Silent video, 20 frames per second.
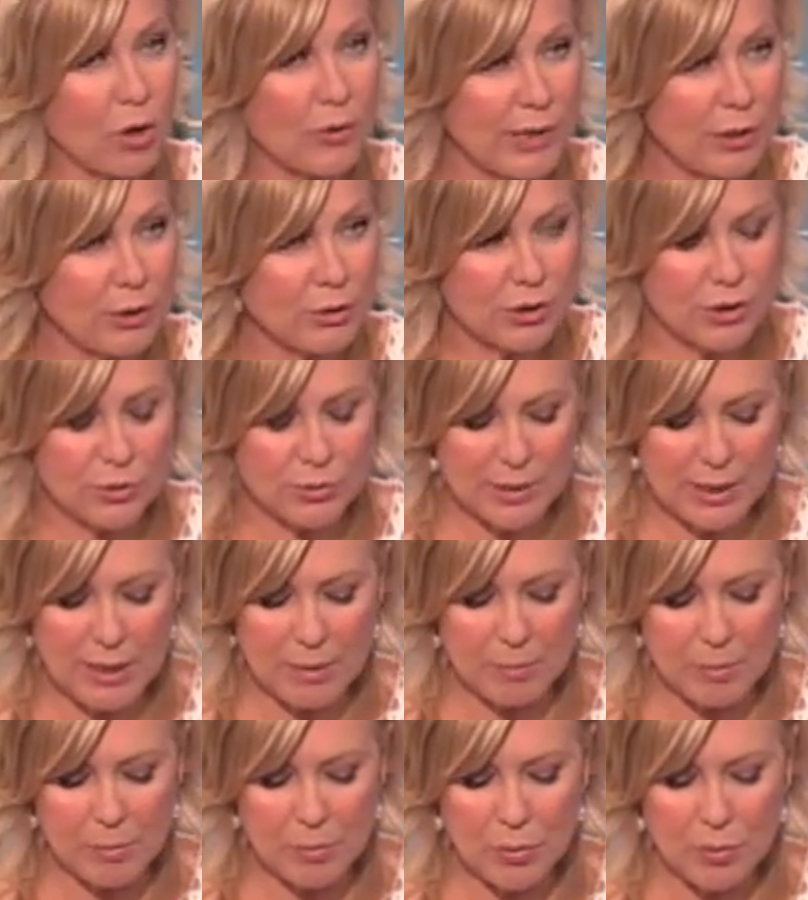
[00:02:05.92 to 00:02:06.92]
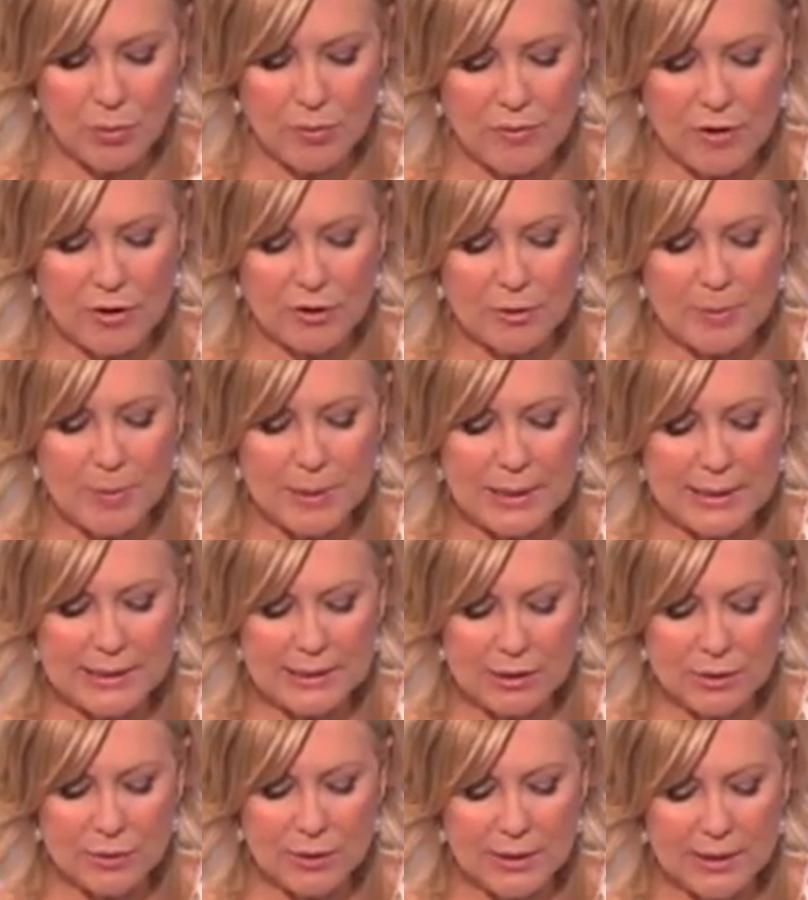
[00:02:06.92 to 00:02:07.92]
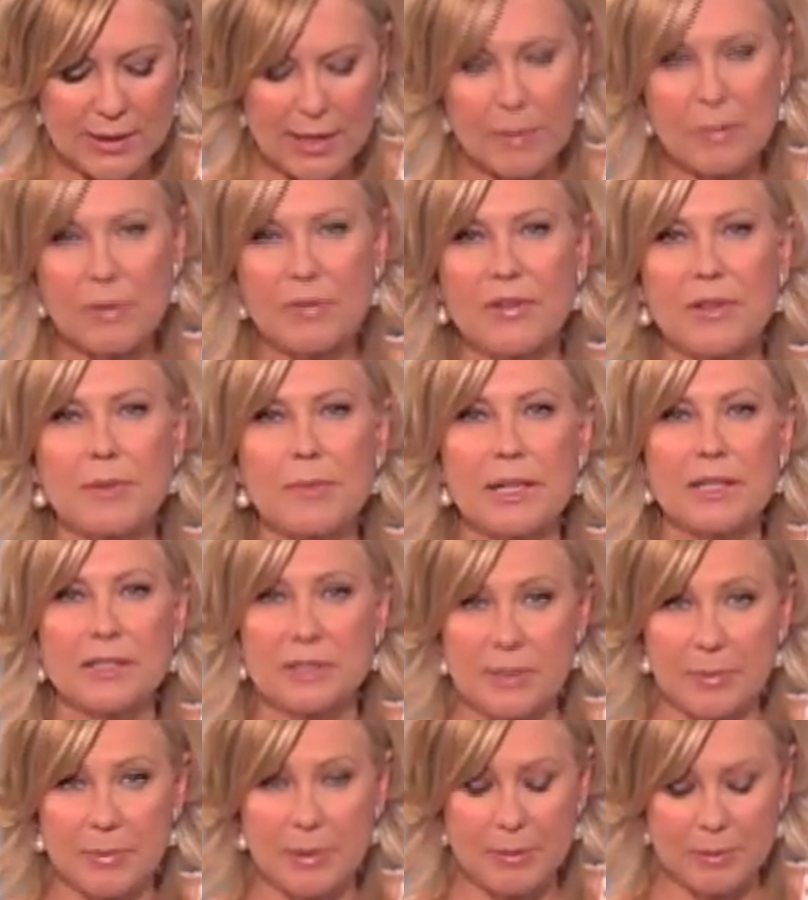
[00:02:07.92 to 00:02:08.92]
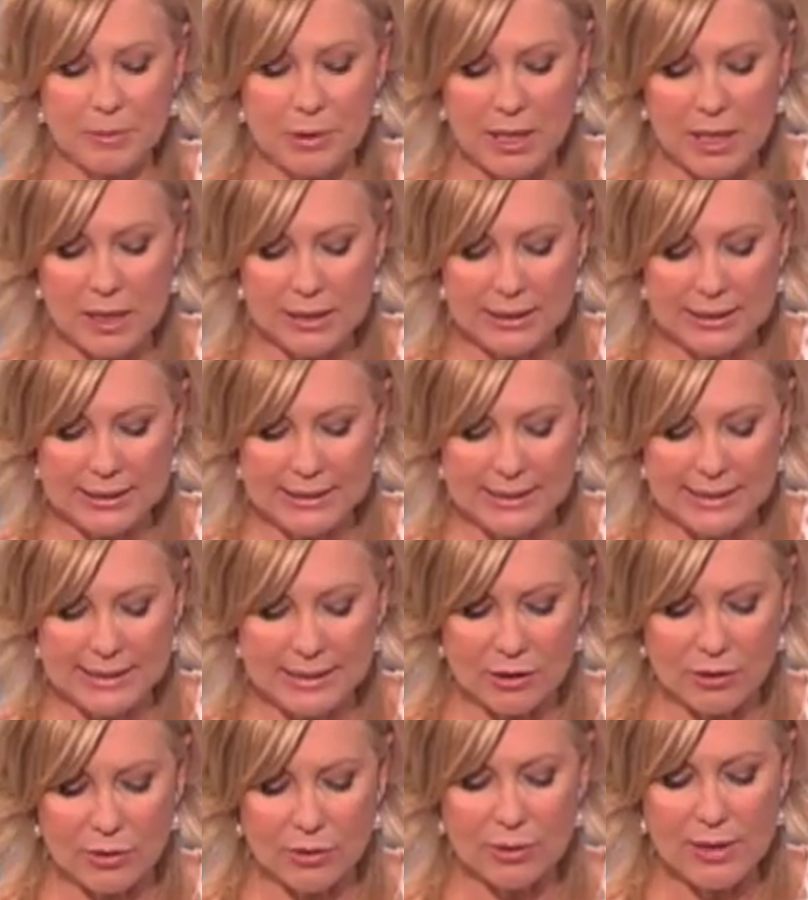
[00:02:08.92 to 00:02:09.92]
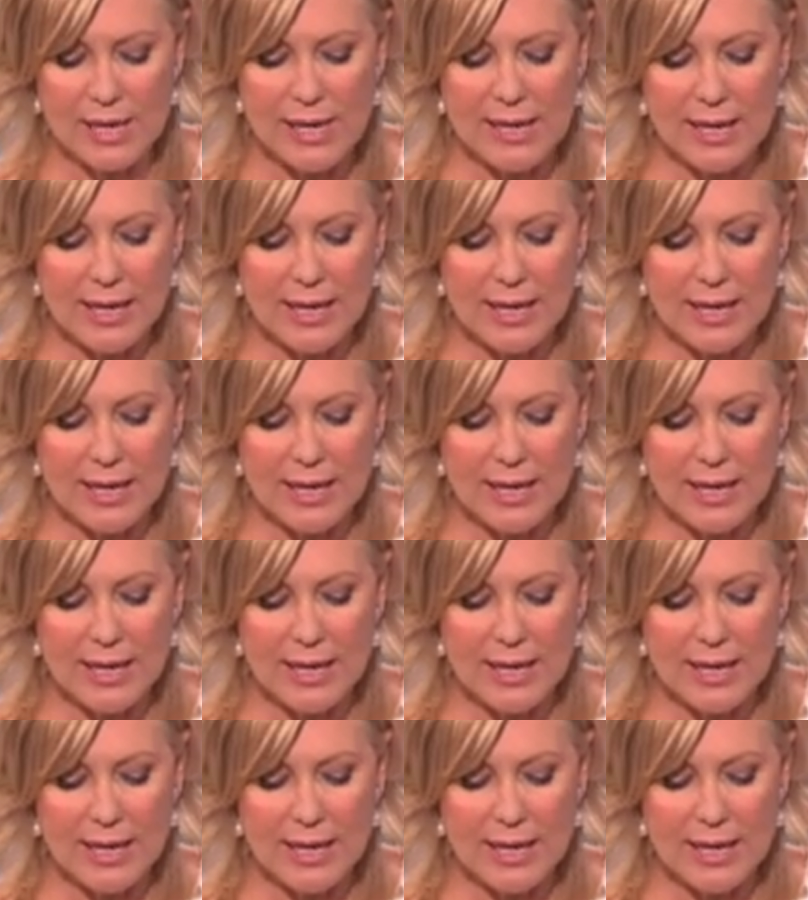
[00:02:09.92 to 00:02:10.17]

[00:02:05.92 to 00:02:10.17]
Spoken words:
I'll get on to a couple more of those, but let's look at a couple of emails that people kindly sent along.